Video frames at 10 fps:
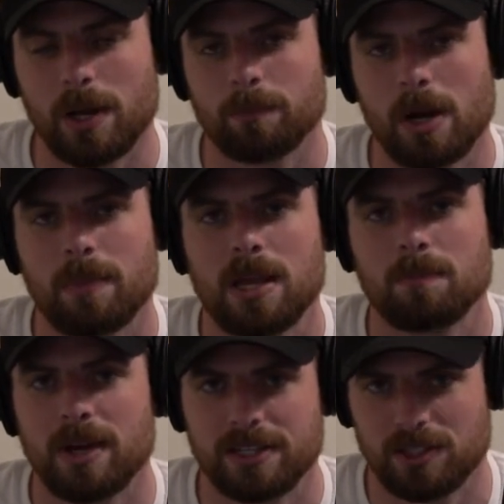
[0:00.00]
my
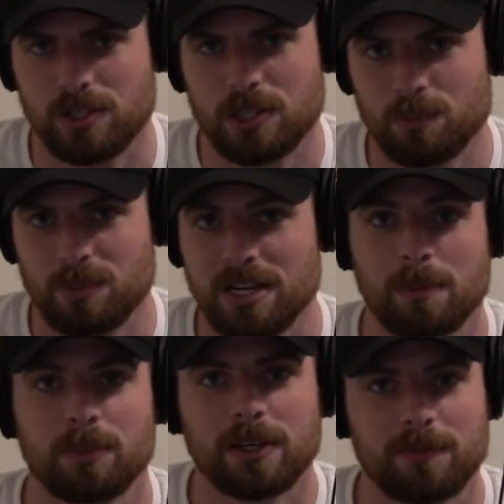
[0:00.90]
main message is being
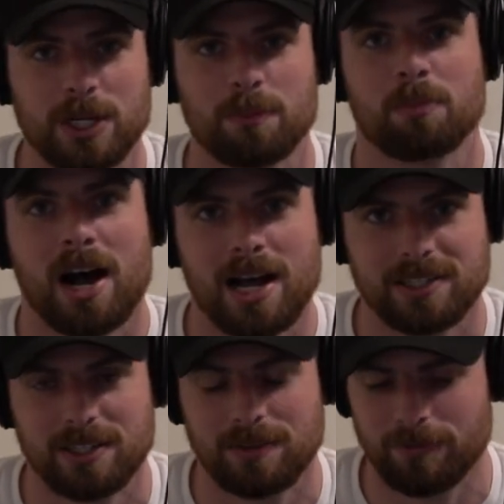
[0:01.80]
uplifting and
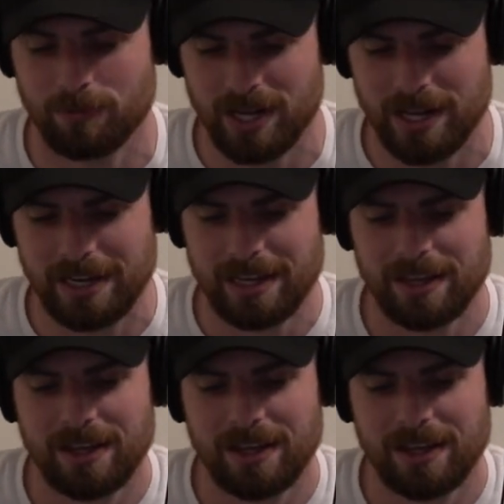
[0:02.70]
positive, but